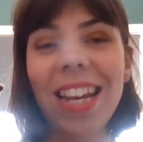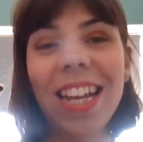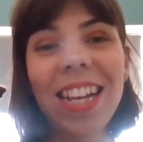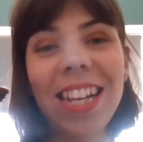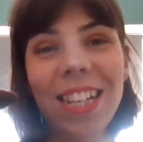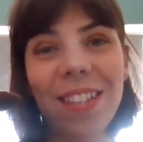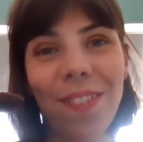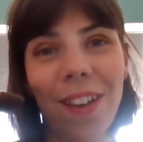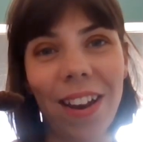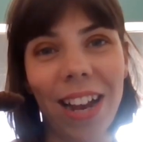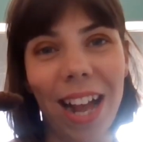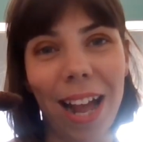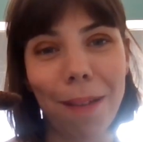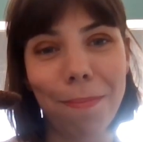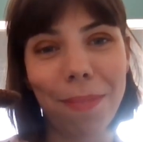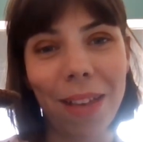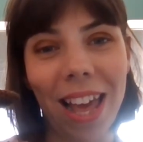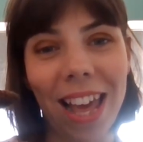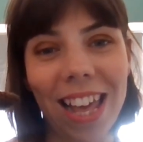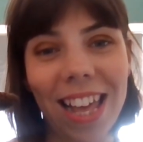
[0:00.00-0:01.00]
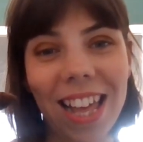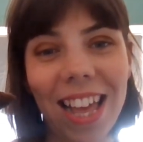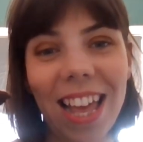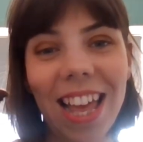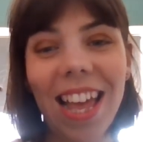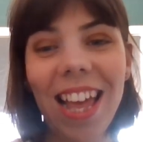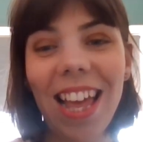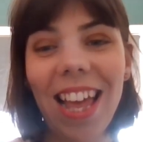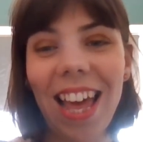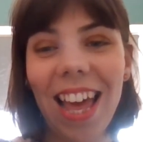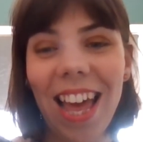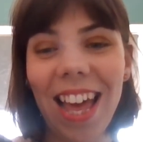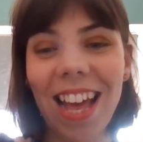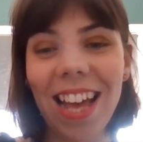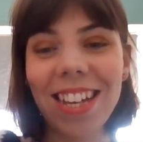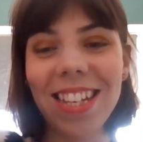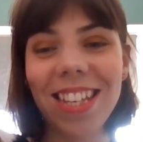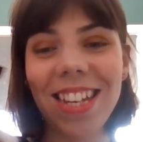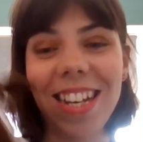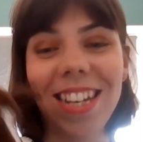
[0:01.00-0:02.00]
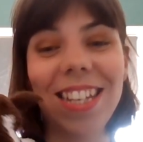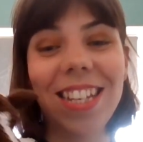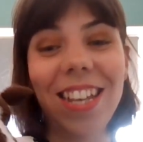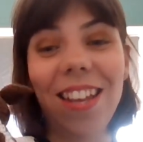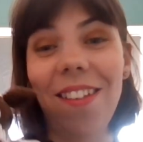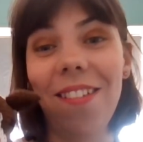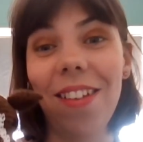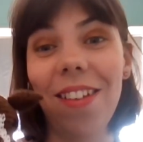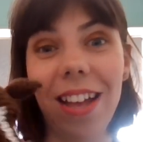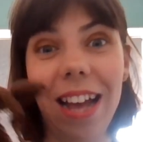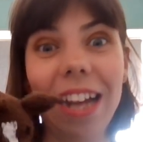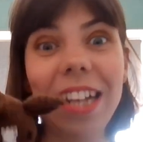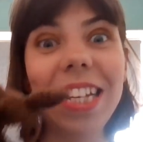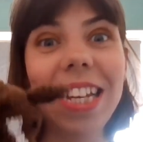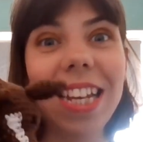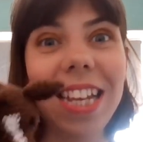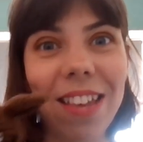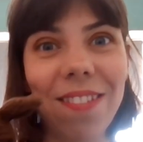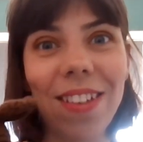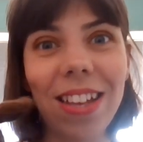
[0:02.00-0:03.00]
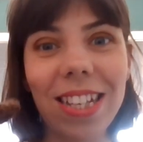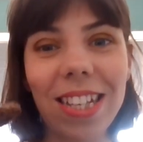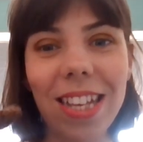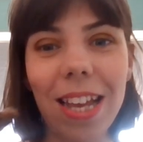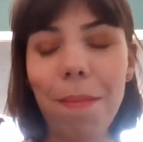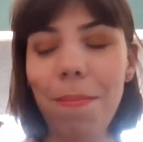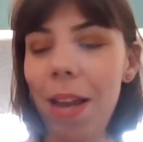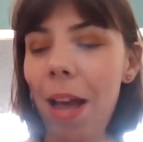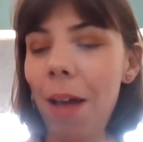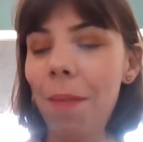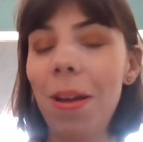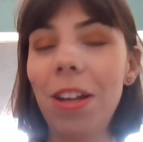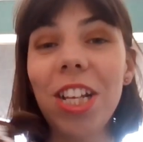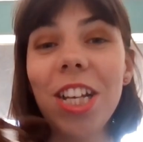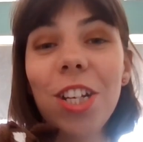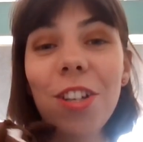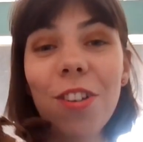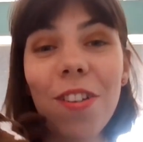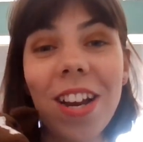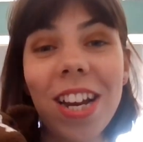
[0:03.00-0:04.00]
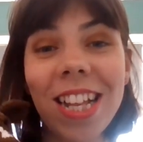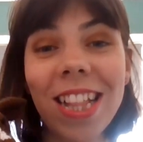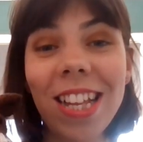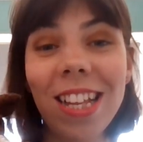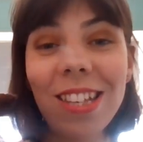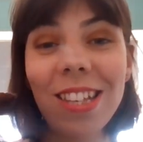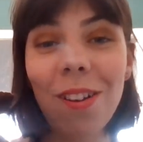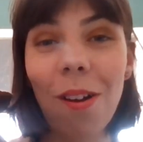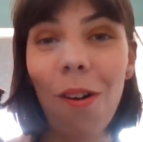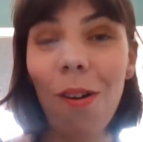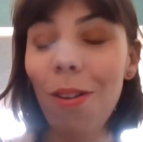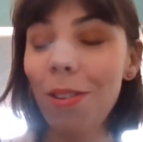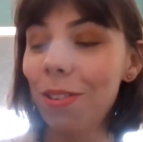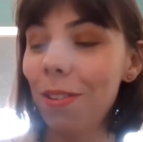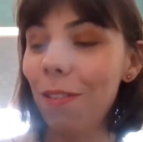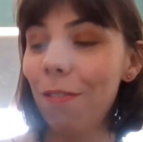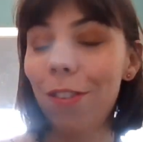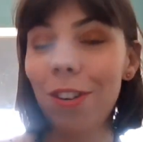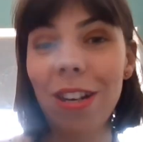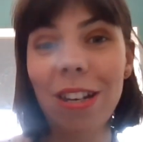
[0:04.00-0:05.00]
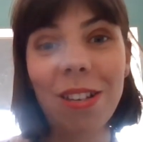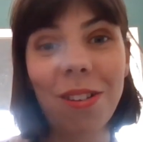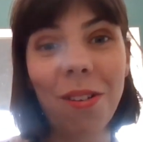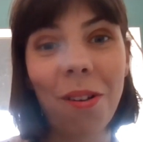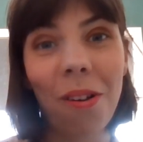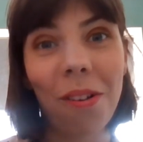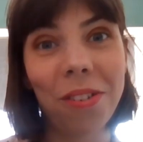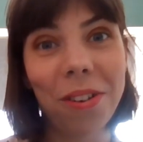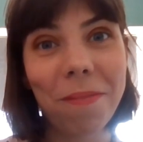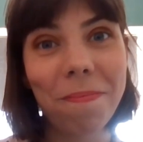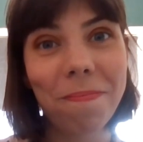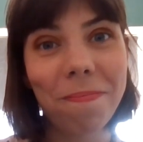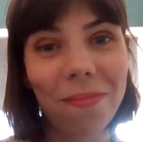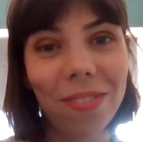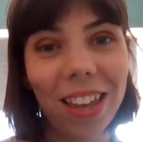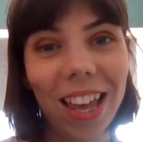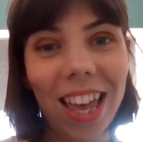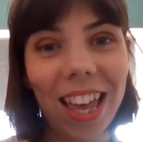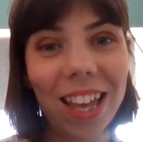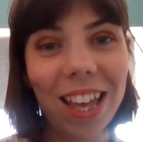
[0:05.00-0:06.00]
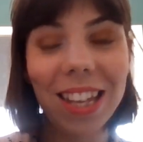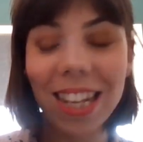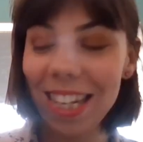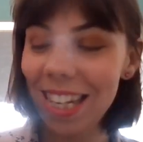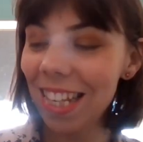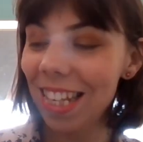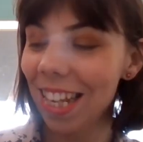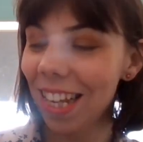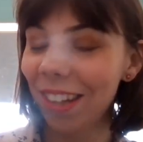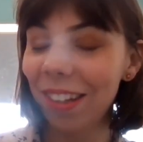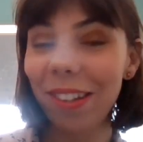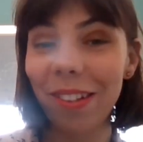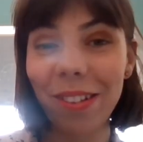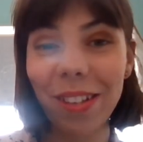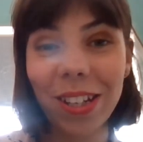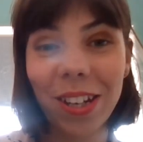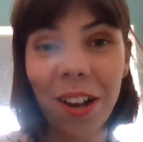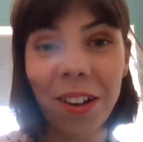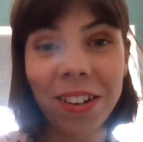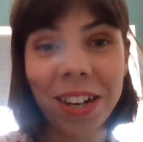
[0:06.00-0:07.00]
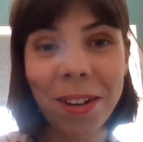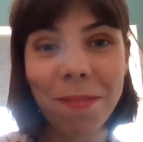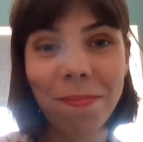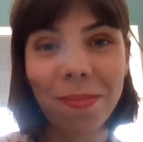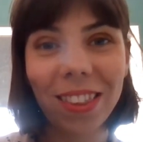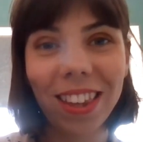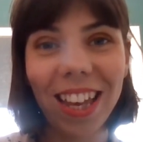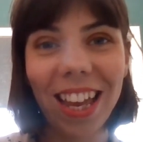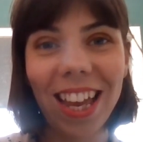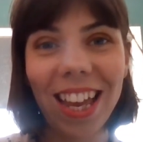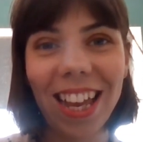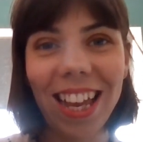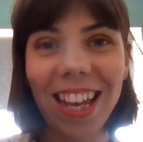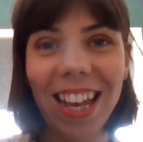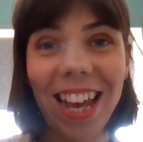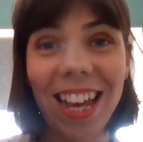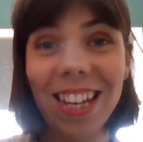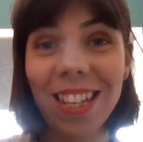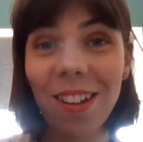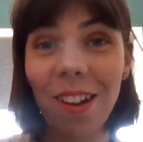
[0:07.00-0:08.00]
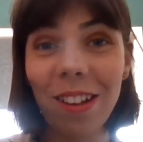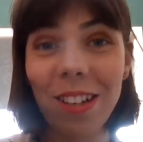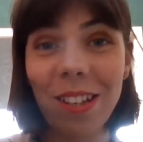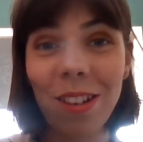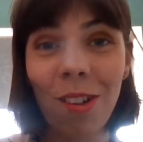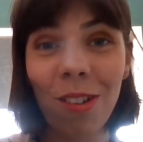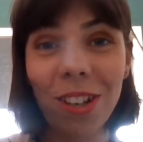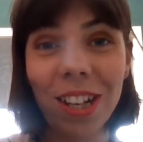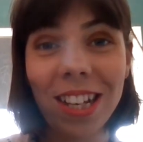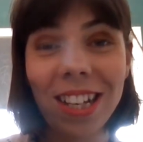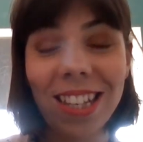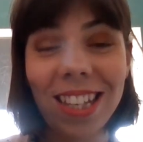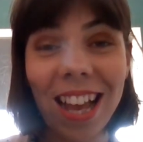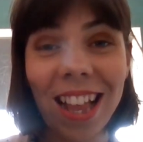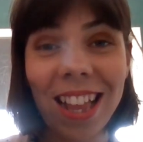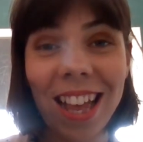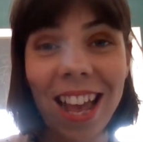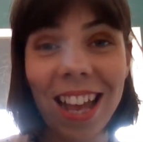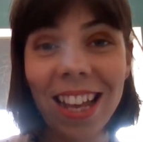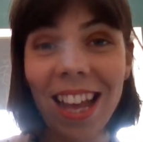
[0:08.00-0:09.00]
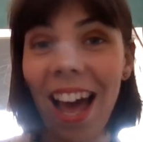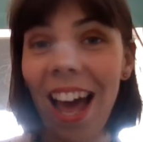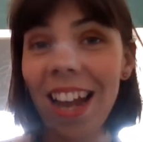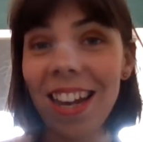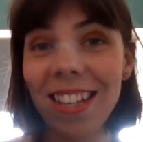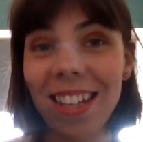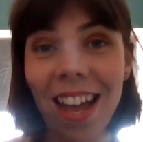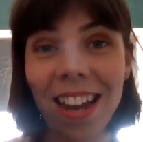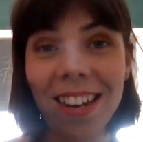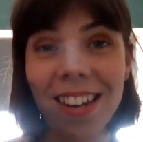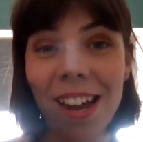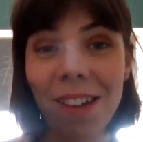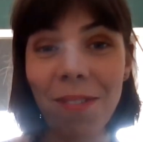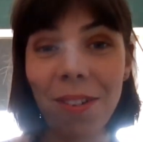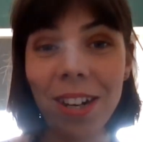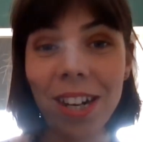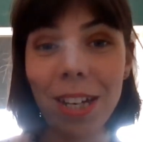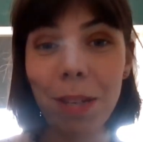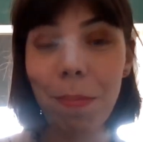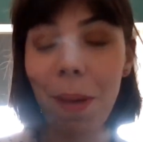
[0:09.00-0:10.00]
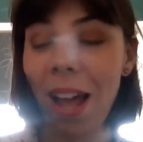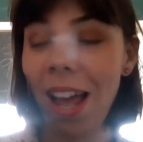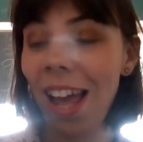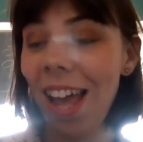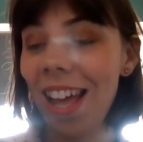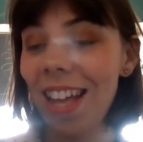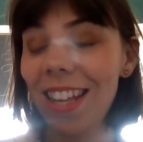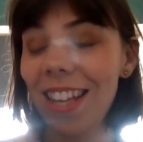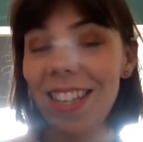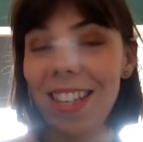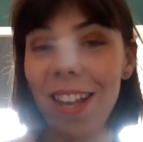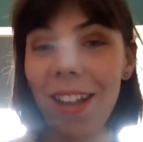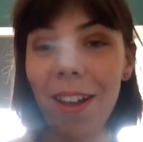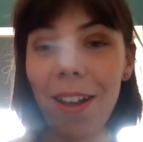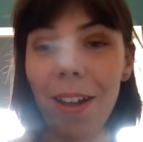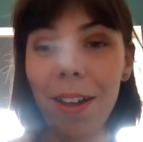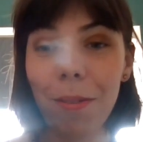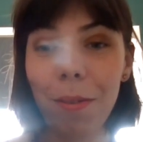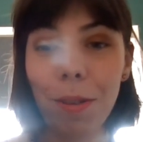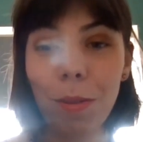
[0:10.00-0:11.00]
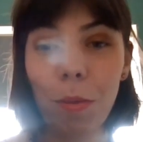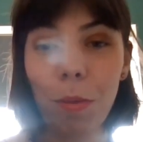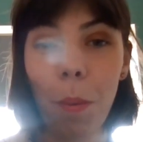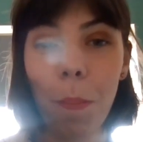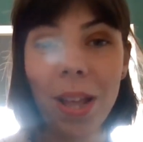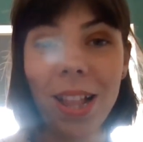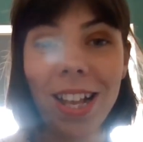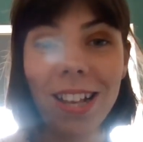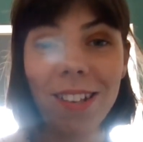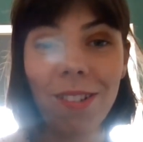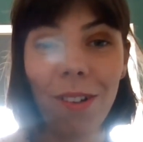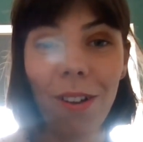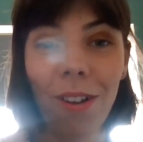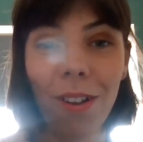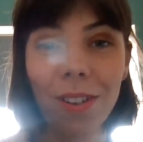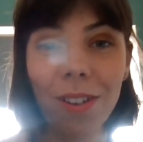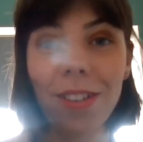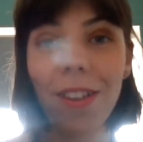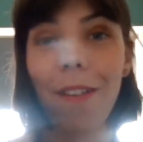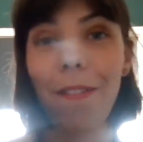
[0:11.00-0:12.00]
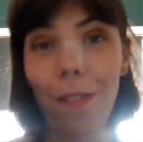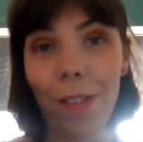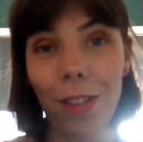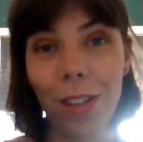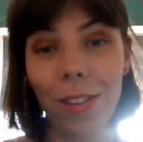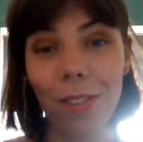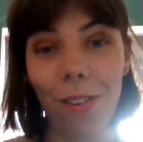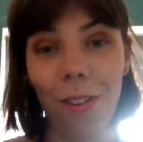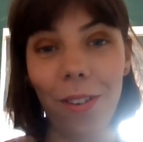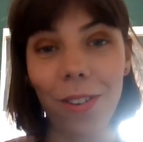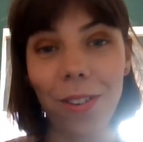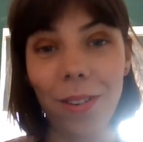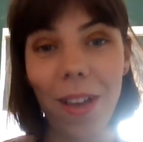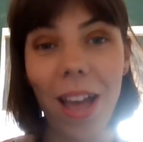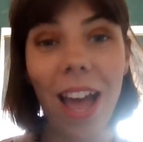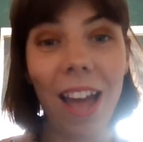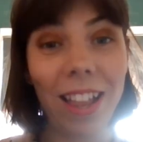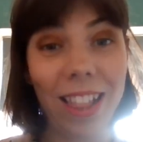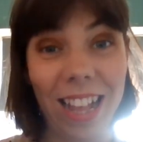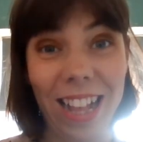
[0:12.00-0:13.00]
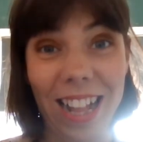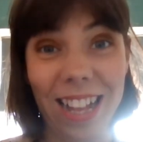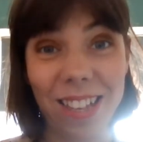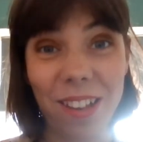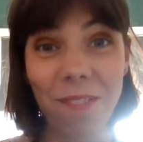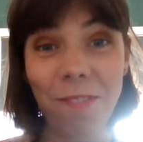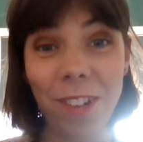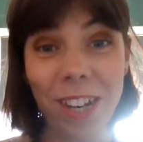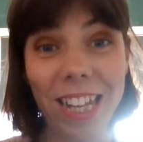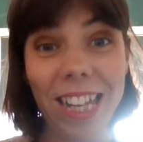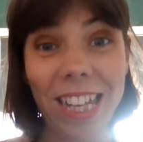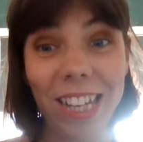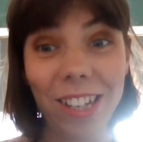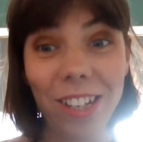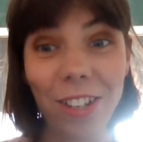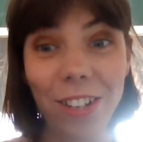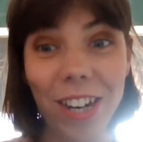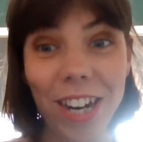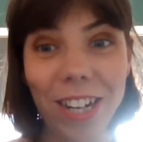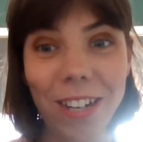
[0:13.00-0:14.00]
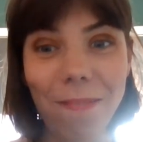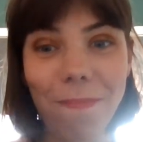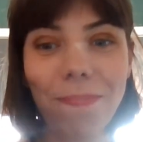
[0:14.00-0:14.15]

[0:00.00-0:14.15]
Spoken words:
he's very happy. I just need to actually give it to him now. I'm actually trading this horse for a sword, which is a cool story. He's got a sword he's selling. I decided I wanted to buy it, so we're swapping this horse for the sword. I think that's a really good trade.